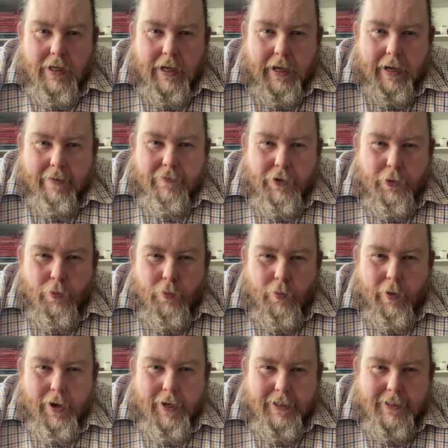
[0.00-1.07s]
Have you
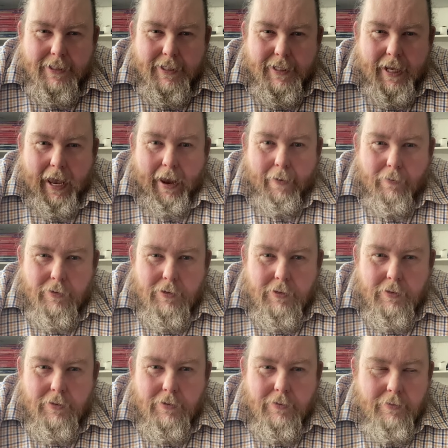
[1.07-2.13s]
worked it out?
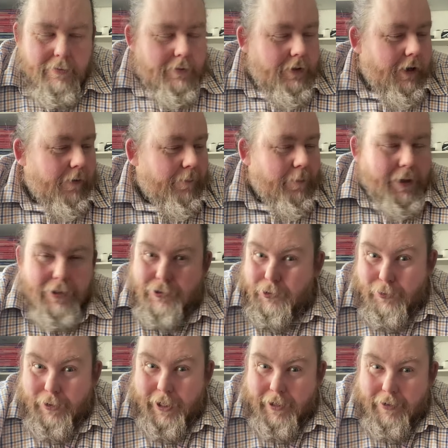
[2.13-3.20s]
I've been
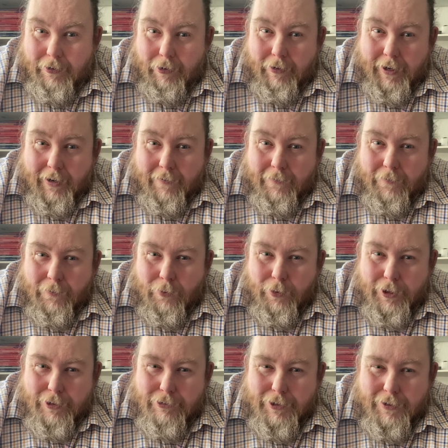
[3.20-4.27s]
talking long enough for
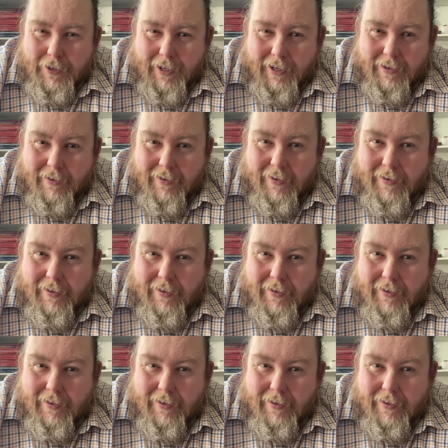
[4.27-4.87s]
you to think.